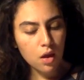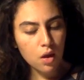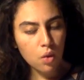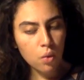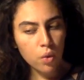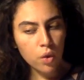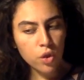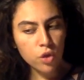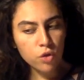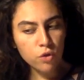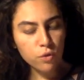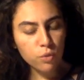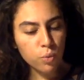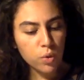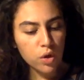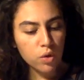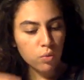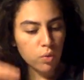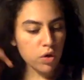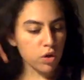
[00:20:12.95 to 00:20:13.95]

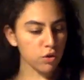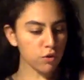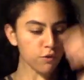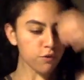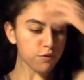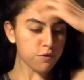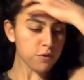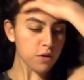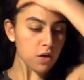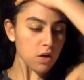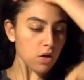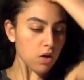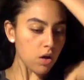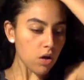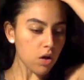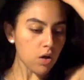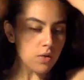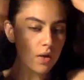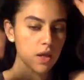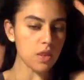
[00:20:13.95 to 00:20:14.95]
Where you
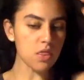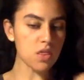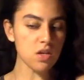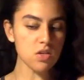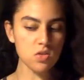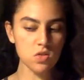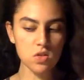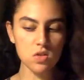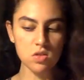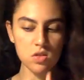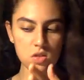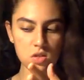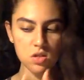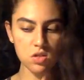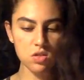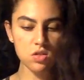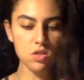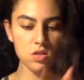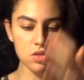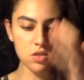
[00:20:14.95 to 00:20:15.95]
feel, okay, this
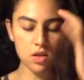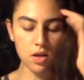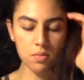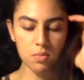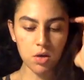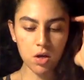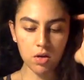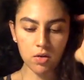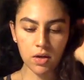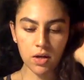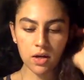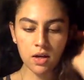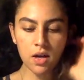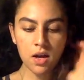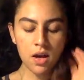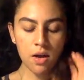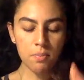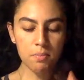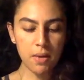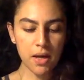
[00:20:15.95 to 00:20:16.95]
is I'm
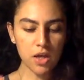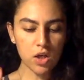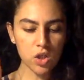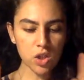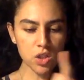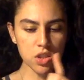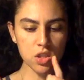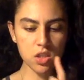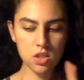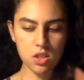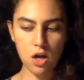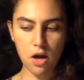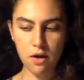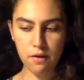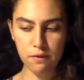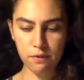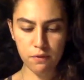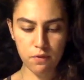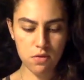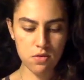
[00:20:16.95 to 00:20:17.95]
hearing my good stuff.